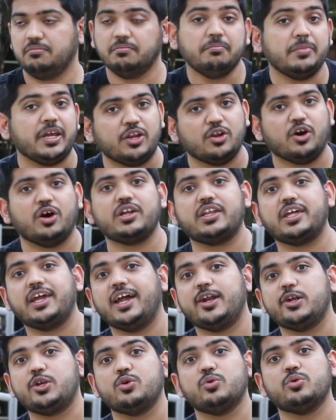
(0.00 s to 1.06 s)
may not
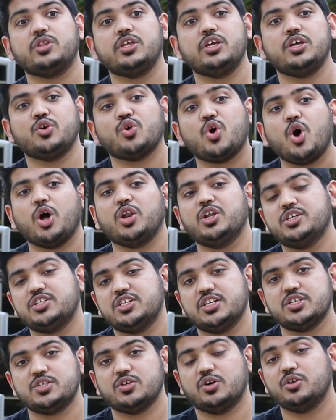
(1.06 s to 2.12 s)
get to the
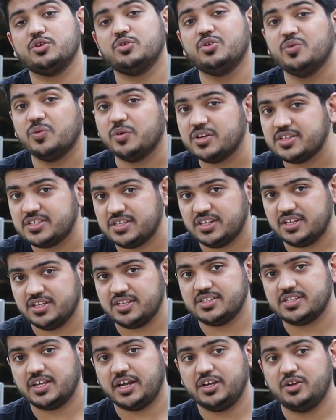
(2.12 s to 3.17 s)
colleges or
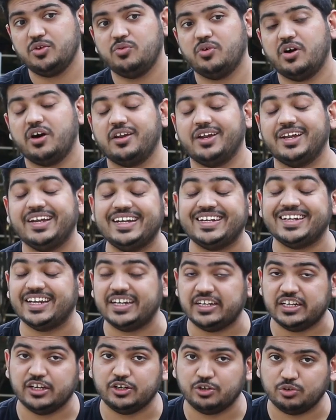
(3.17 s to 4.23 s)
universities that you are
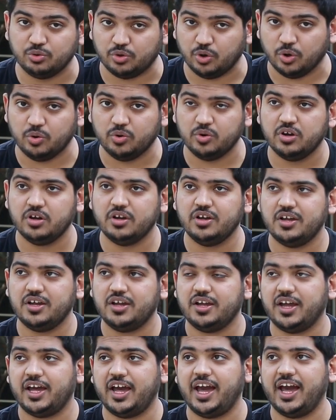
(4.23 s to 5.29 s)
intending to go
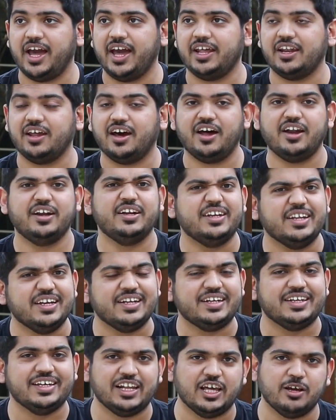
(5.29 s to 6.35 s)
and are
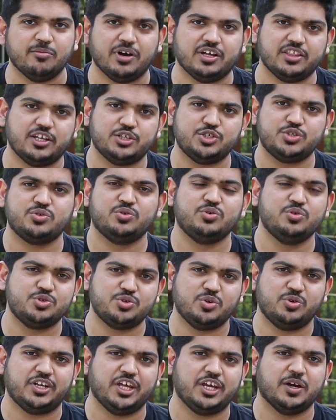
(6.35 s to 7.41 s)
in dilemma that you
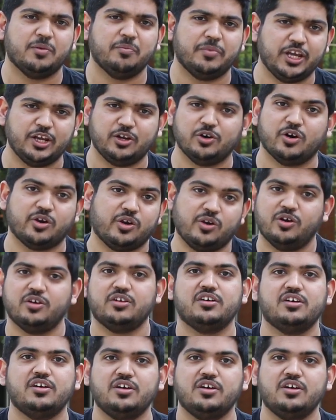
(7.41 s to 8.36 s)
should take a break or not.